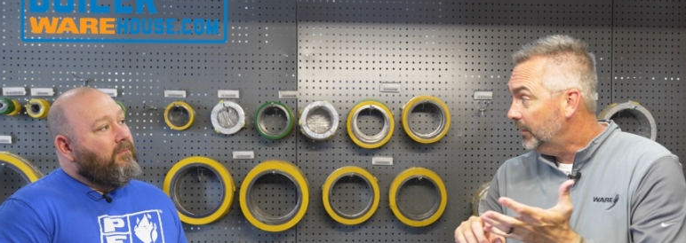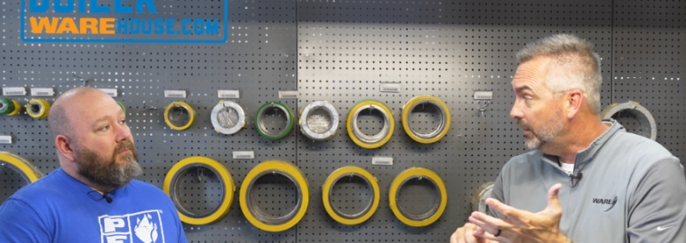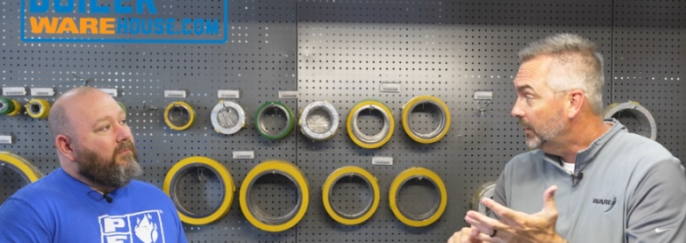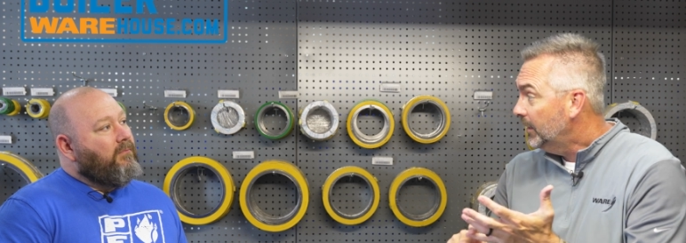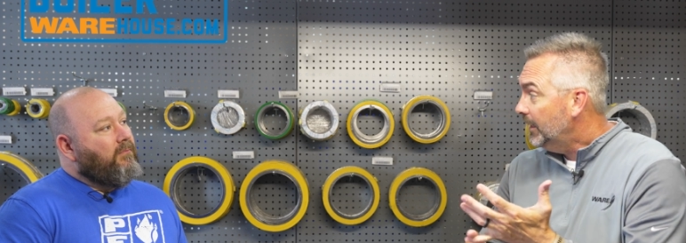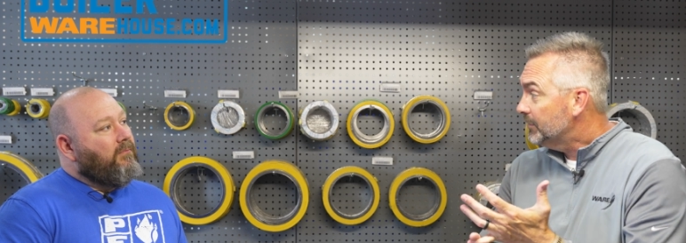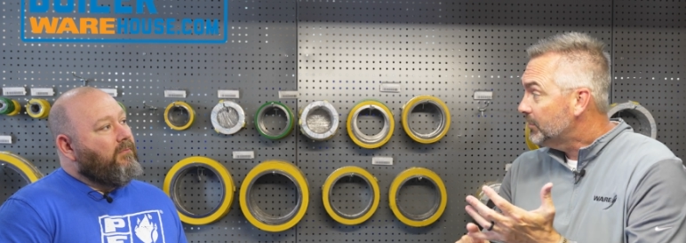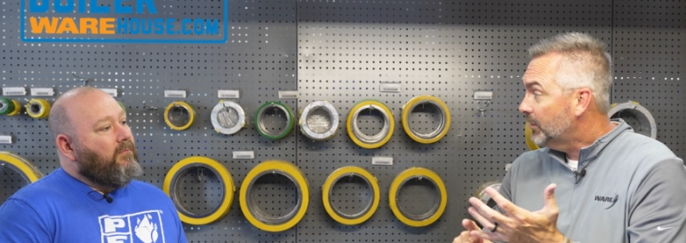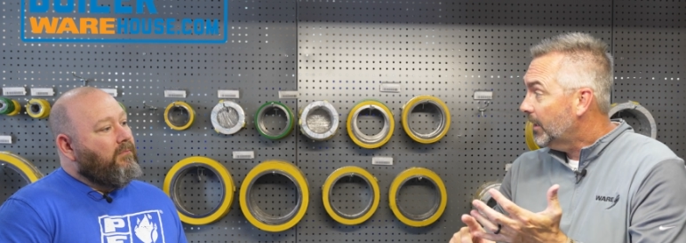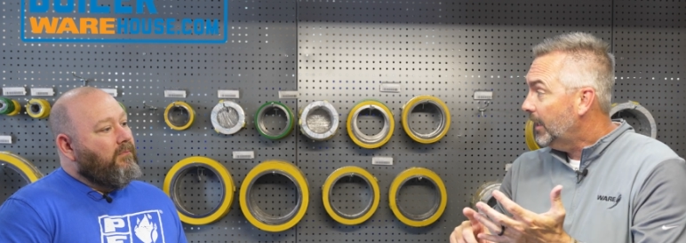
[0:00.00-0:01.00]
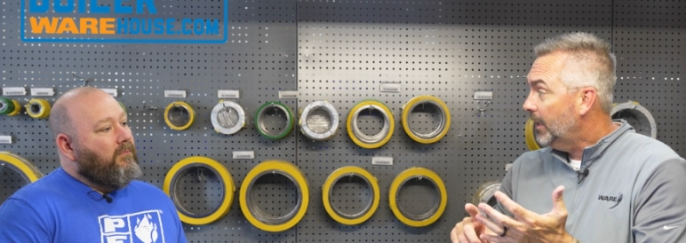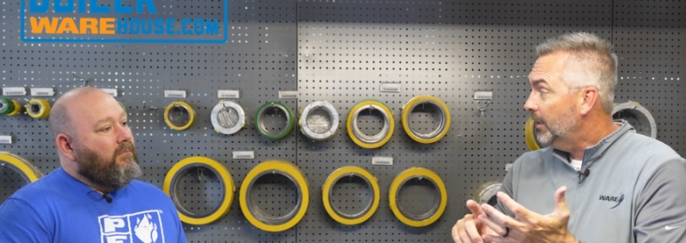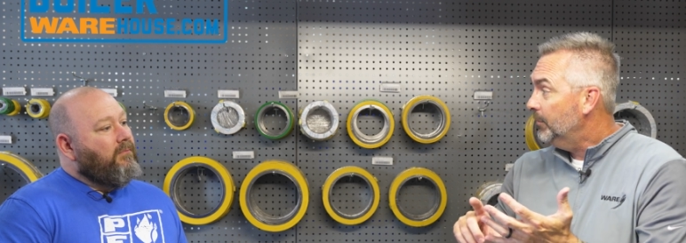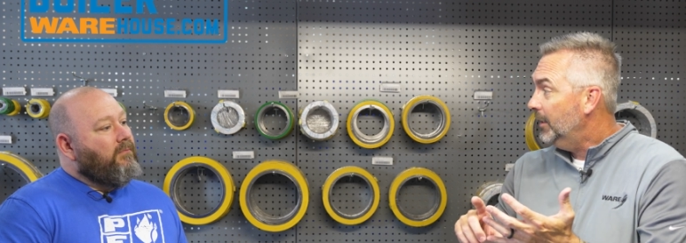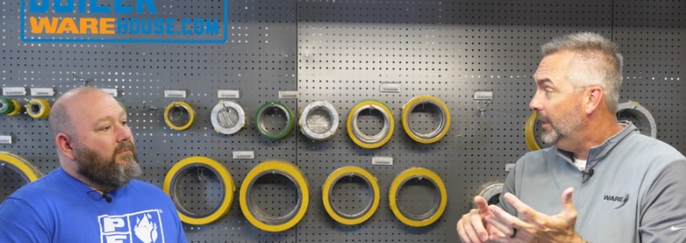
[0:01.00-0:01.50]
Speaker 1: the
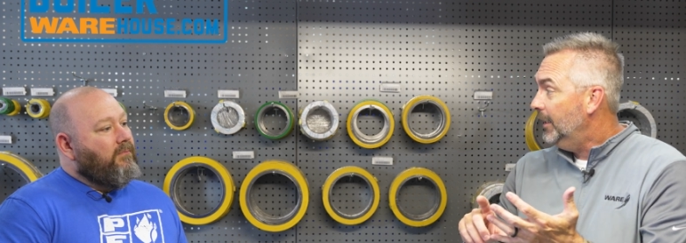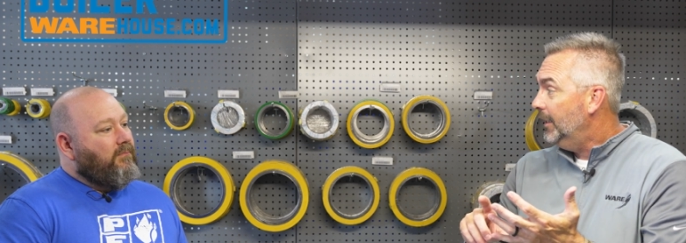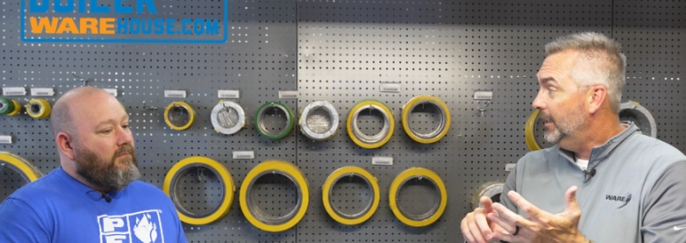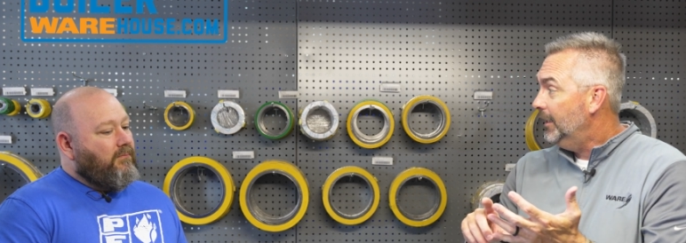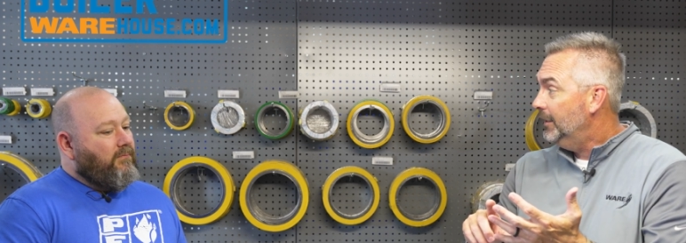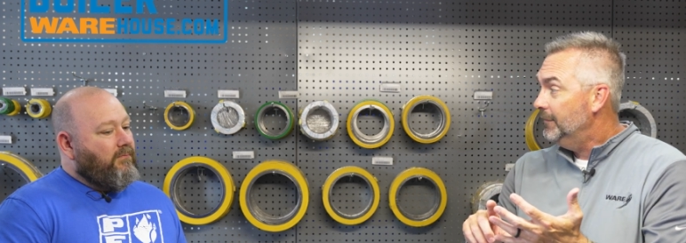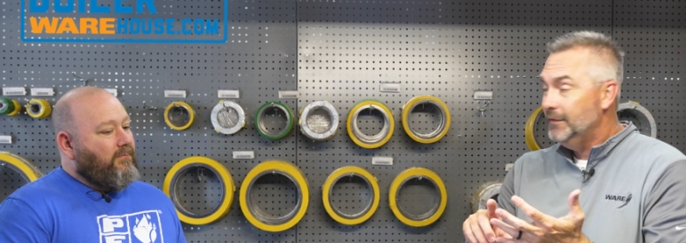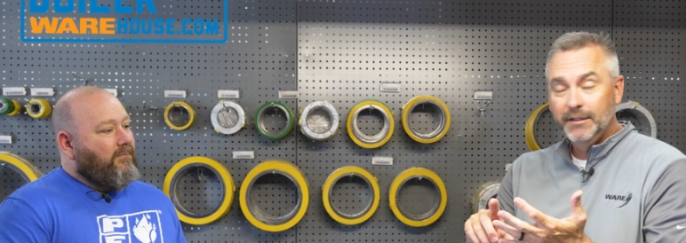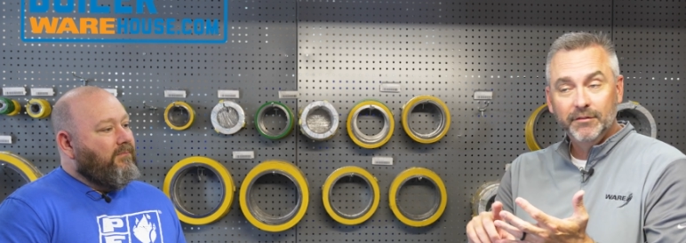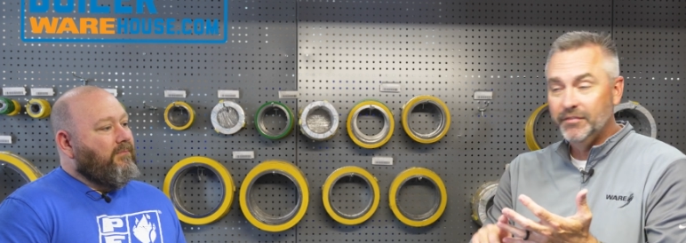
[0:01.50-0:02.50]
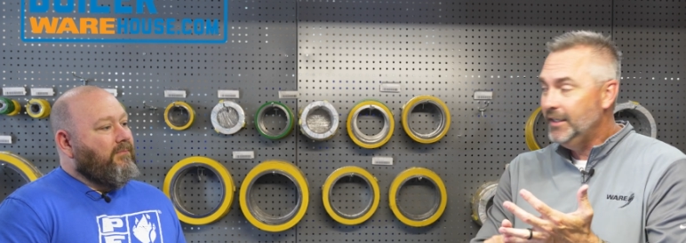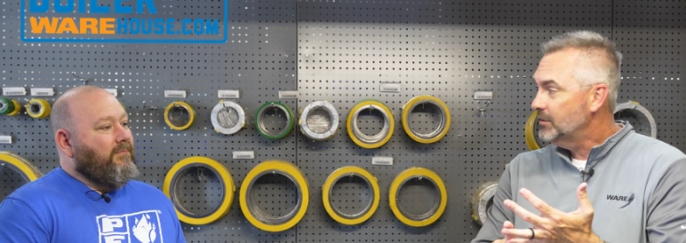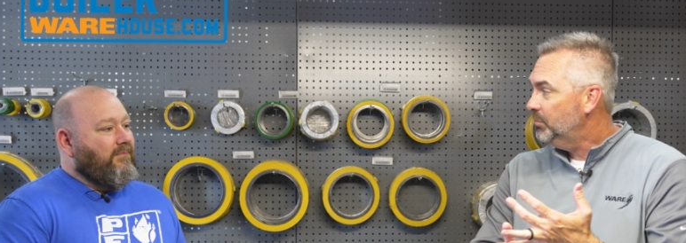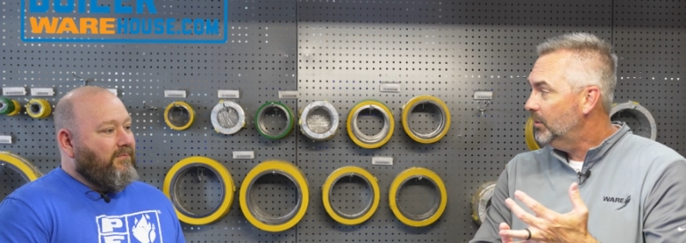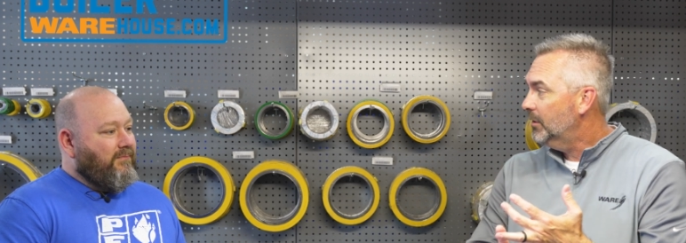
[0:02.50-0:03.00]
Instagram and the
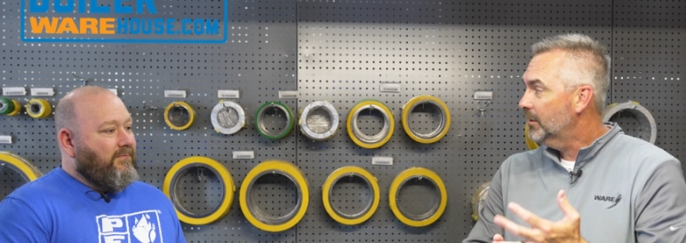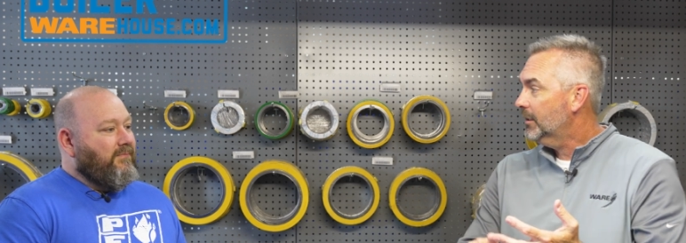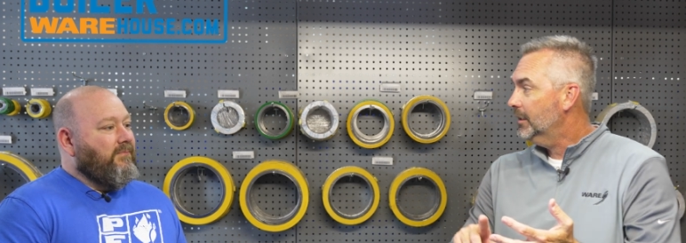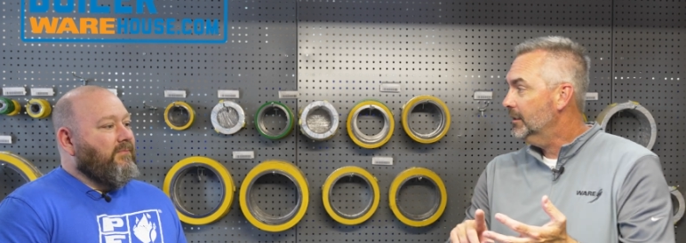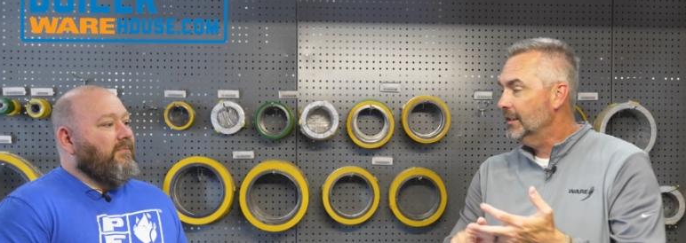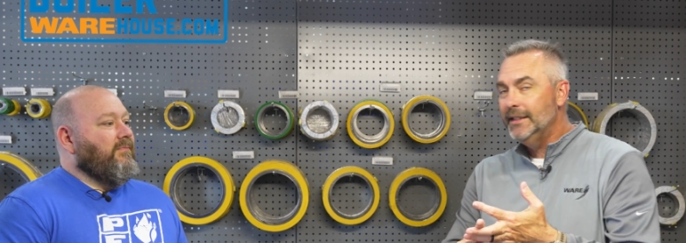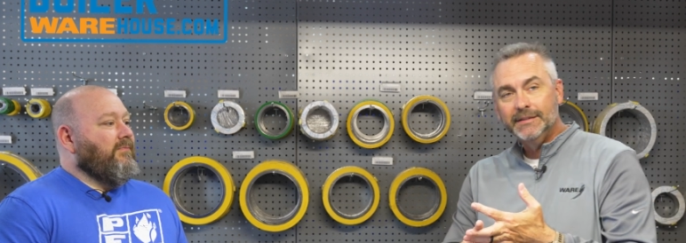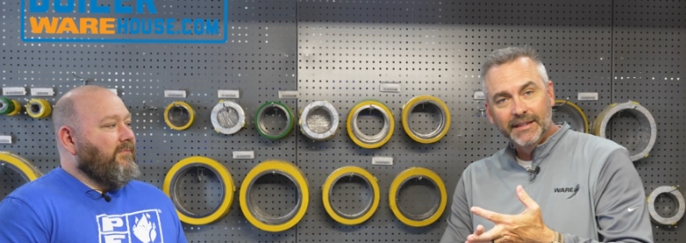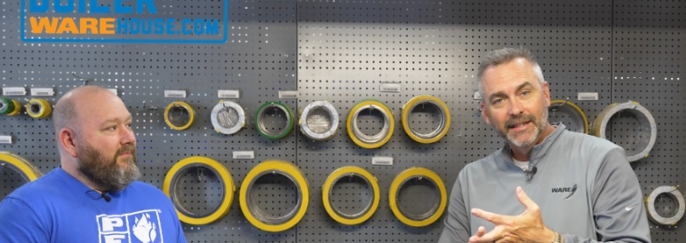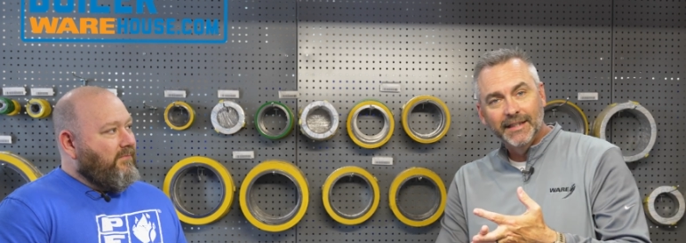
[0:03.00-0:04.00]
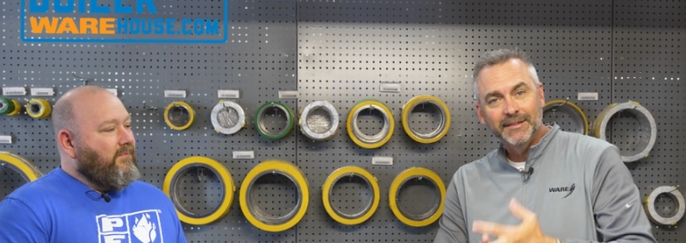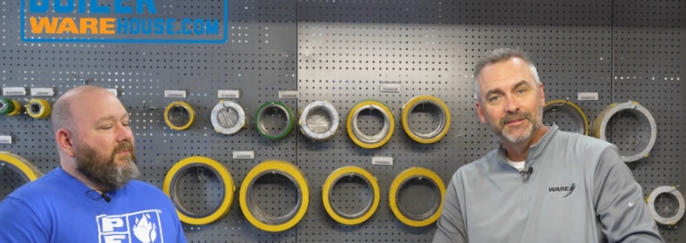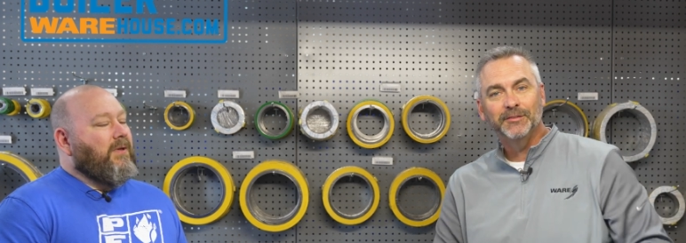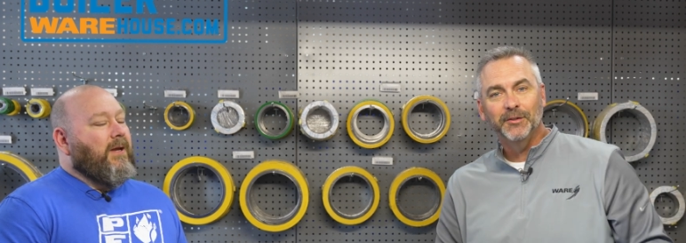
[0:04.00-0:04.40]
Facebook and the LinkedIn.